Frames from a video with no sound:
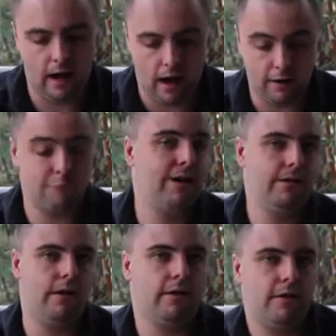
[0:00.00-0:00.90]
I really
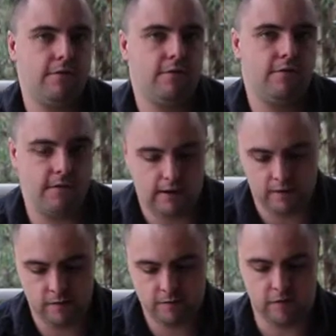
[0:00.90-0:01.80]
like this.
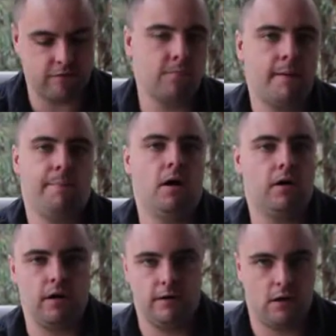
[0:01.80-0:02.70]
It sits in my
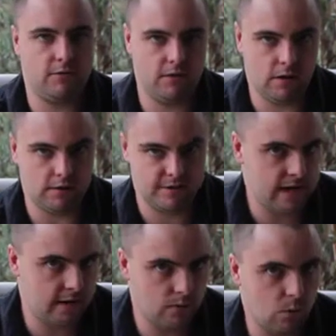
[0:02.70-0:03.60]
pocket, I don't even know it's
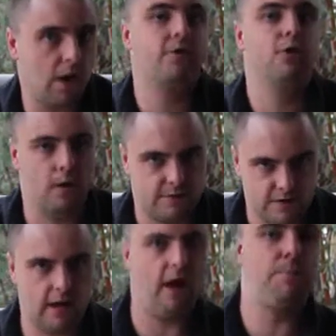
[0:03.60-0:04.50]
there. Well, I do know it's
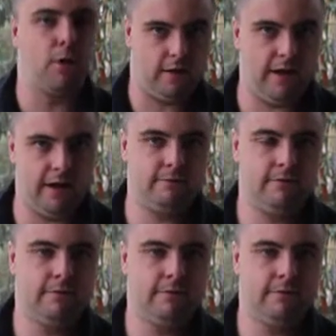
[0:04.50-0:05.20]
there, I put it there.